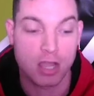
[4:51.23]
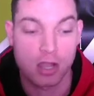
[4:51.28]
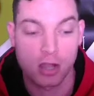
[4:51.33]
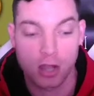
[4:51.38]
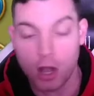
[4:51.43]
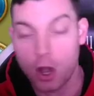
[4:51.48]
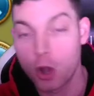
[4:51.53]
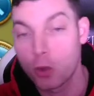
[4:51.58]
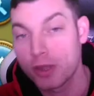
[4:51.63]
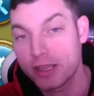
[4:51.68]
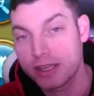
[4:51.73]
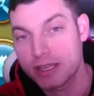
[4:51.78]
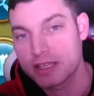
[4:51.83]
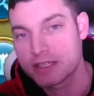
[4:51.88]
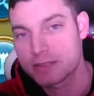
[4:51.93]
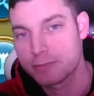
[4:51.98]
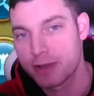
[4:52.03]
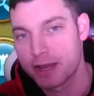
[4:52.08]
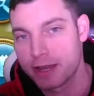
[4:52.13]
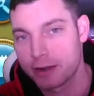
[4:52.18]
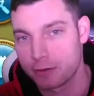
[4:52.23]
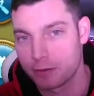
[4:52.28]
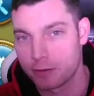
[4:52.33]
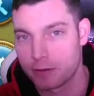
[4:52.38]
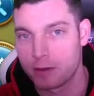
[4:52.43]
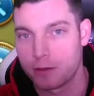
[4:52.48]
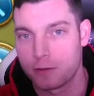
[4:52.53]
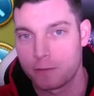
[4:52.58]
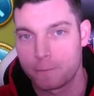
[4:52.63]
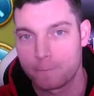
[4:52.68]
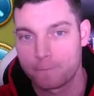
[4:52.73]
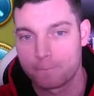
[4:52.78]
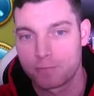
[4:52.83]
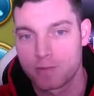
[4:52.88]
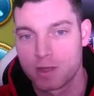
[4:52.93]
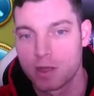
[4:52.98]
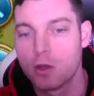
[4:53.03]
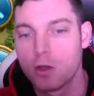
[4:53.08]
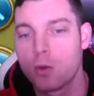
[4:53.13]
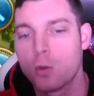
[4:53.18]
Oh, it gets better though.
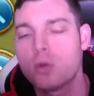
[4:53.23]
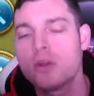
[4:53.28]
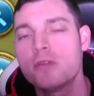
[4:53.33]
What